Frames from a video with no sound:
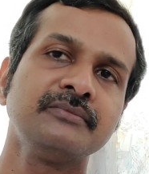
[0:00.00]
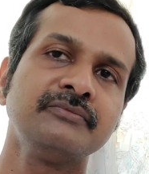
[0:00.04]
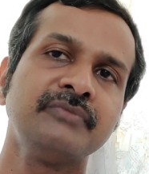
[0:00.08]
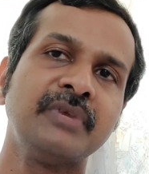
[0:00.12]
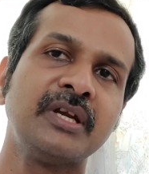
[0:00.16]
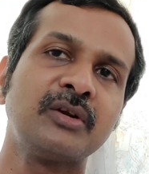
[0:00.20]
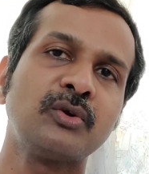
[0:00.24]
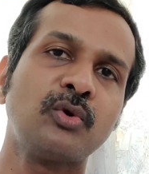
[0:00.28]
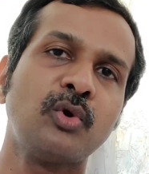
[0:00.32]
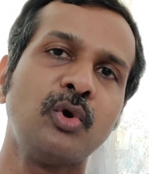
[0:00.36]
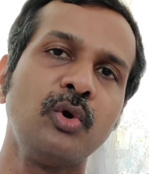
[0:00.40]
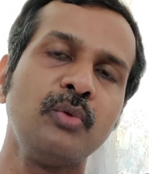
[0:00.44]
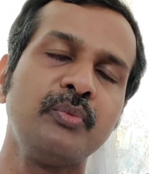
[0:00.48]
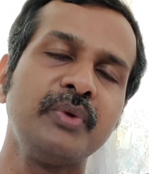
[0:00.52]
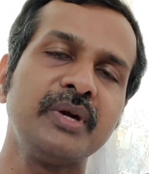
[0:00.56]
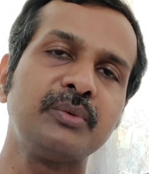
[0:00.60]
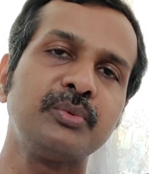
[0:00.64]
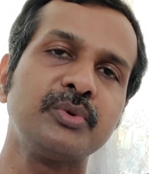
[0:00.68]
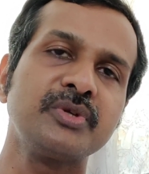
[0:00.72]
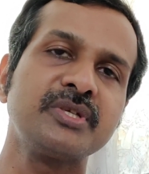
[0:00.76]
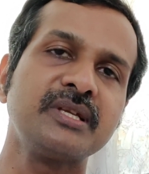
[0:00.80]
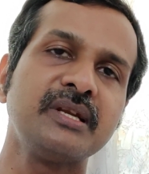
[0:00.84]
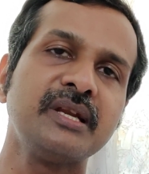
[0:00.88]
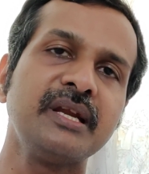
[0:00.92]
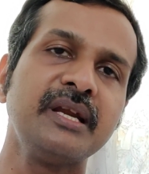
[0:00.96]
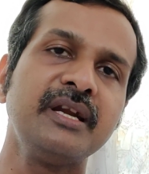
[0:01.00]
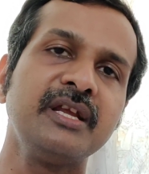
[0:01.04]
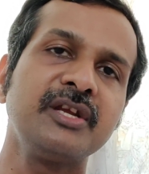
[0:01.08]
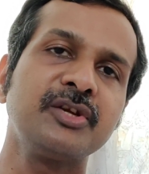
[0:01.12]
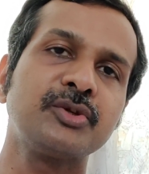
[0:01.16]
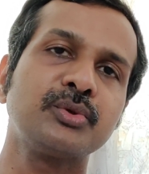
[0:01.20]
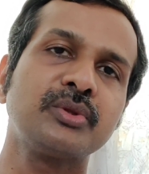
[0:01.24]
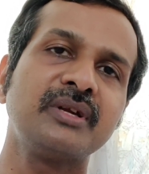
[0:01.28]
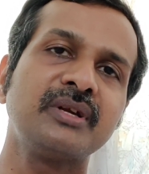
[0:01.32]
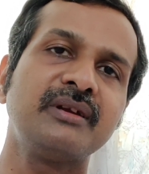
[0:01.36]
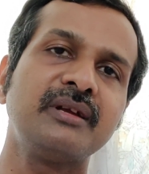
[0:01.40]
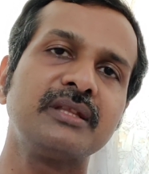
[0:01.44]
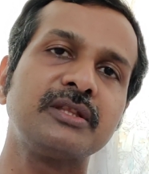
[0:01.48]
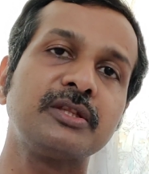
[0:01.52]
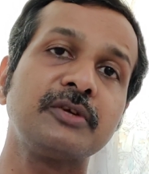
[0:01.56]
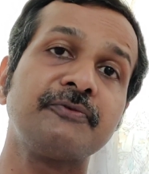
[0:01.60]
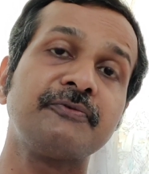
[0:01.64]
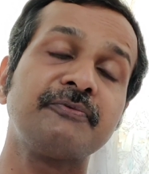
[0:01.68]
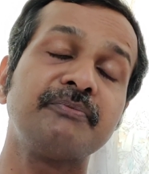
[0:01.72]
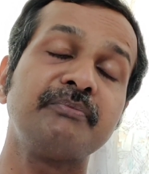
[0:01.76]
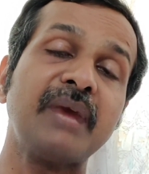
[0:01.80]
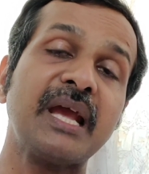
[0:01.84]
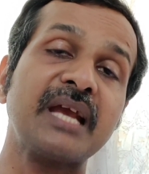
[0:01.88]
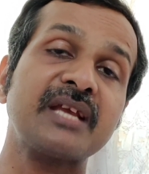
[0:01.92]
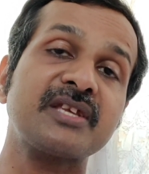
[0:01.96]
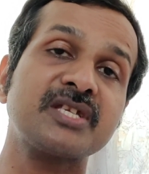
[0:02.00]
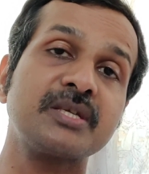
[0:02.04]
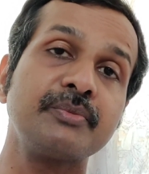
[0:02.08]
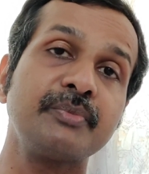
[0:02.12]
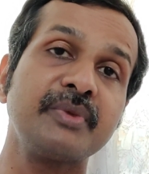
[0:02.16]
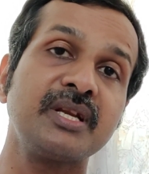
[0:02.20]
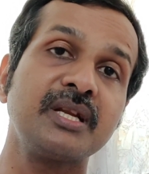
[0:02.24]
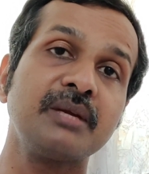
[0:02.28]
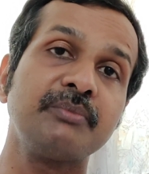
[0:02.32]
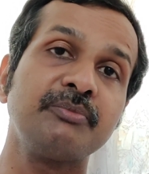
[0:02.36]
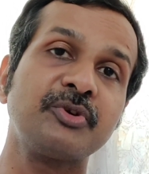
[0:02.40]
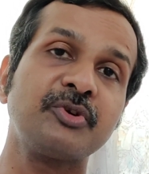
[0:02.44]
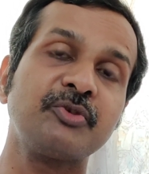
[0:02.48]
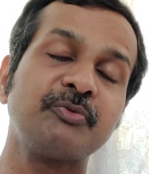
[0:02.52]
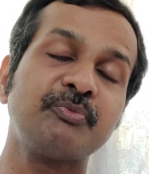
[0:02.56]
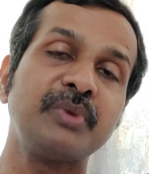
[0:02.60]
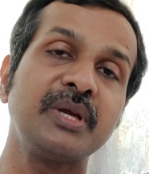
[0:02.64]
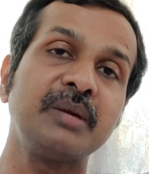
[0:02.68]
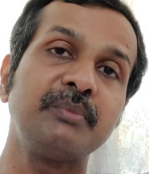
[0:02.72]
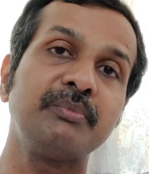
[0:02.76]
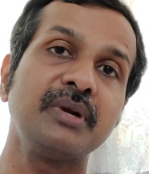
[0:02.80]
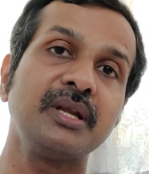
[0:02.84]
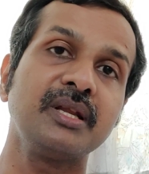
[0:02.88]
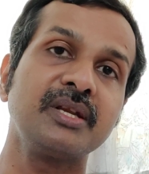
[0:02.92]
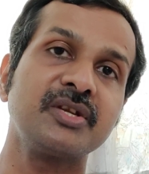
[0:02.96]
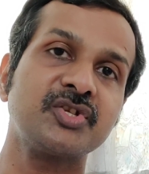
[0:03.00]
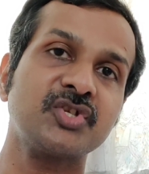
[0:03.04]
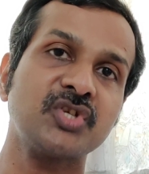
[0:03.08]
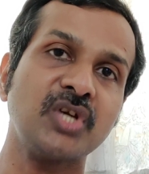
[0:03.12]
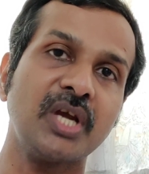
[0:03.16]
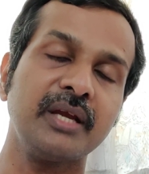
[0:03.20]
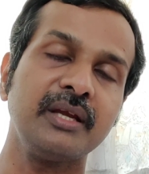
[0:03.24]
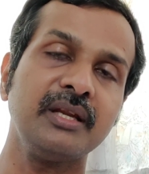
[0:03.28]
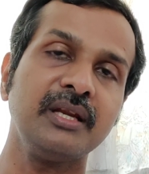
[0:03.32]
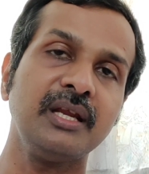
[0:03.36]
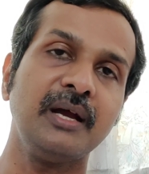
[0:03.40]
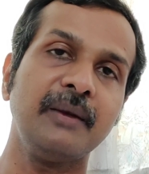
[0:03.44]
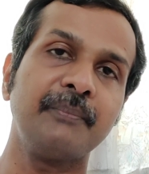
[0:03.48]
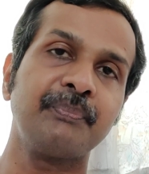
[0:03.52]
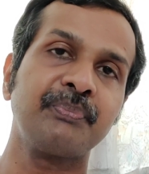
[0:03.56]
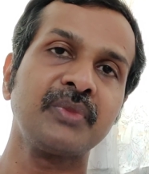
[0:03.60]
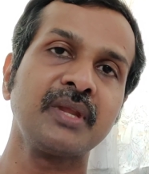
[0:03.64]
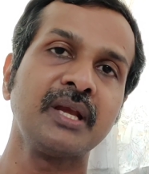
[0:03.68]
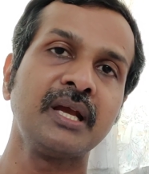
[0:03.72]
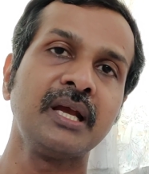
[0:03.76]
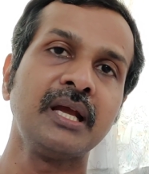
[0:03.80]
when COVID was leading to the death of maximum number of people in China,